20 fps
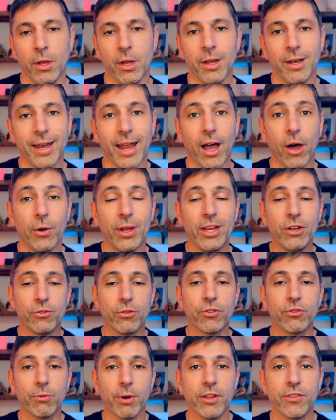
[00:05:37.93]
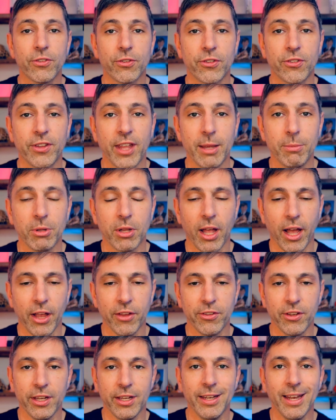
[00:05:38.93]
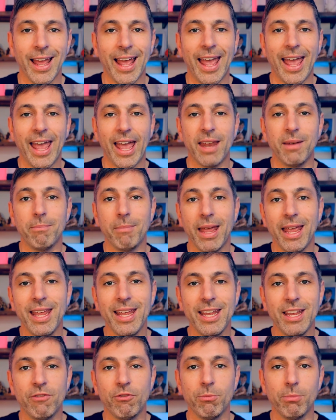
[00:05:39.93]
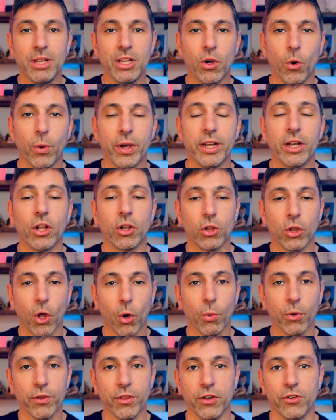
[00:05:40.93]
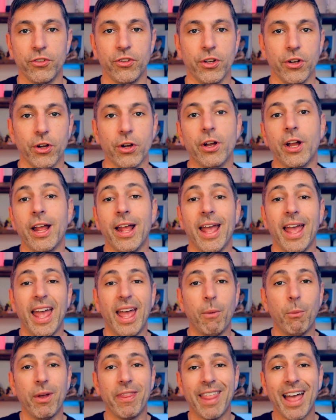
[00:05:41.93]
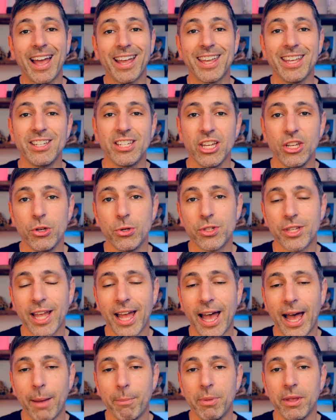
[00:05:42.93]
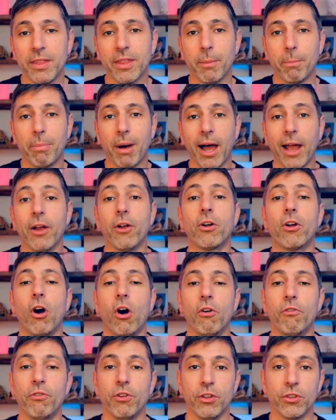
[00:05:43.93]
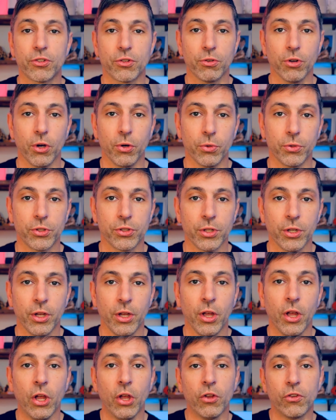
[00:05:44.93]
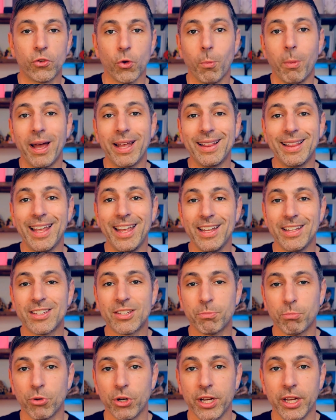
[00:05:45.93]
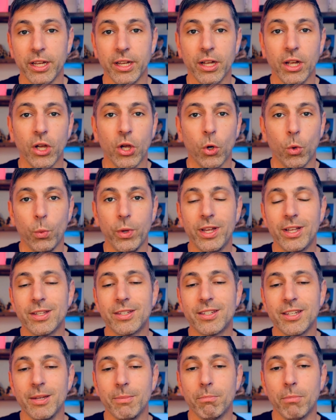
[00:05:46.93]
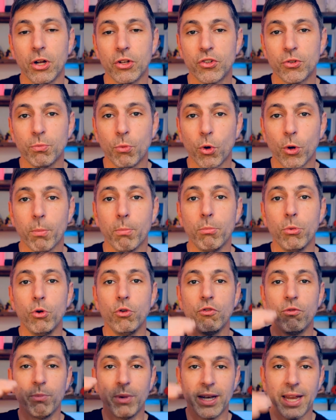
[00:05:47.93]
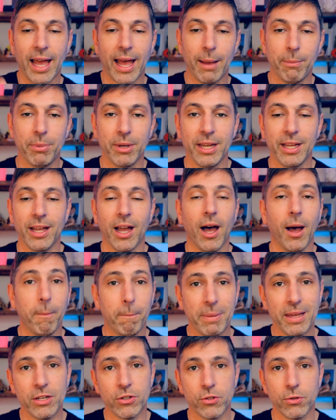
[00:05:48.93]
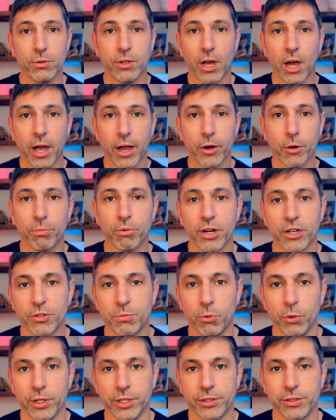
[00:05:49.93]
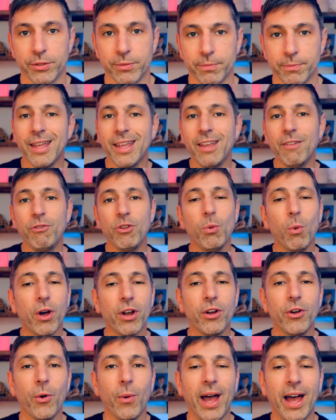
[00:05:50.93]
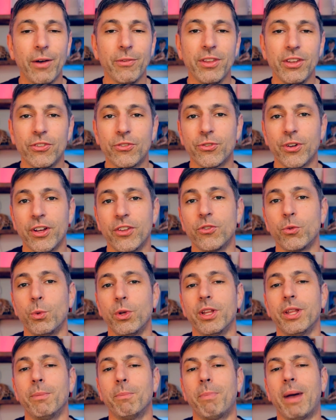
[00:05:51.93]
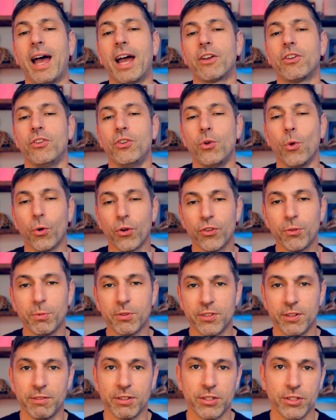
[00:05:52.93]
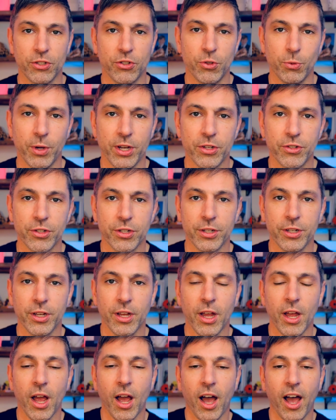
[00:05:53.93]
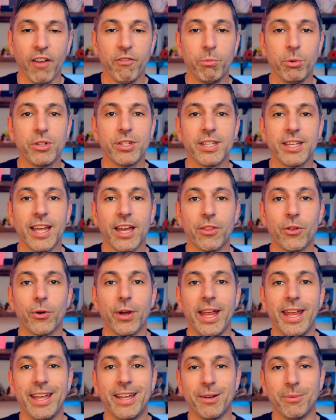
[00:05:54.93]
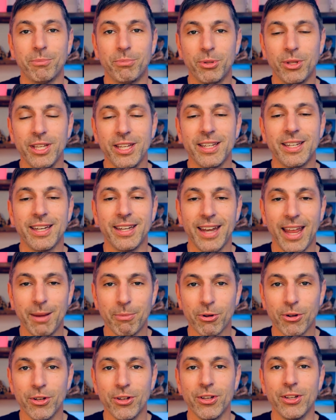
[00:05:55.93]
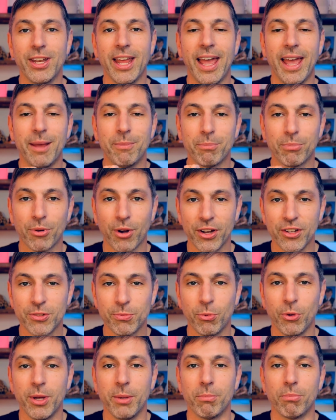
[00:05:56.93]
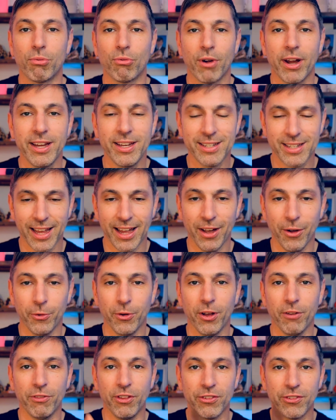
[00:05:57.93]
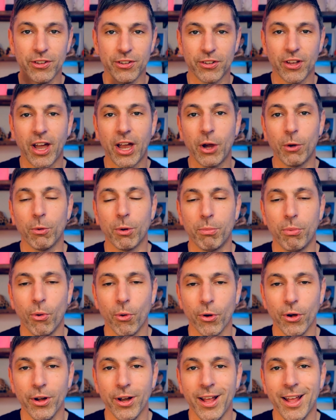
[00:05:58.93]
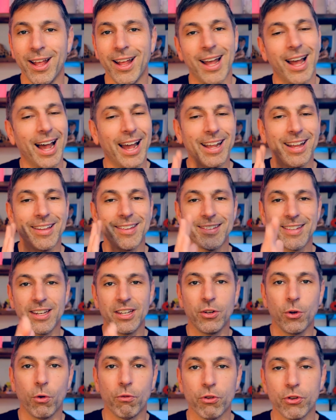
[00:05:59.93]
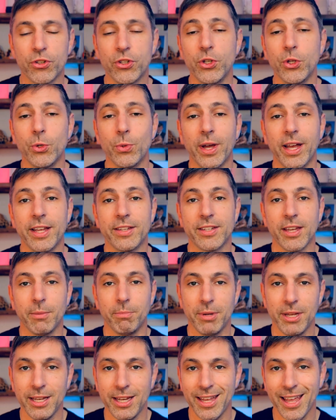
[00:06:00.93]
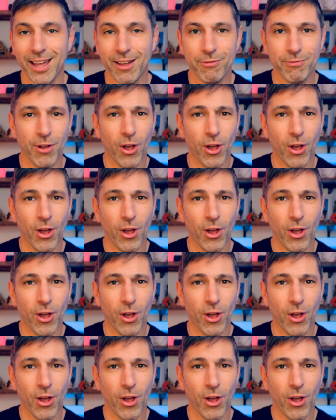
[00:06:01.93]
Now, interest rates are stabilizing and may even be going lower this year. And when that continues to happen, the buyer confidence grows. So by late spring, we could see much more movement happening up into the higher price points. If you want to know how these trends will impact your specific situation, I've put together a complete neighborhood and price point breakdown of this entire report. I can send it over to you as a PDF.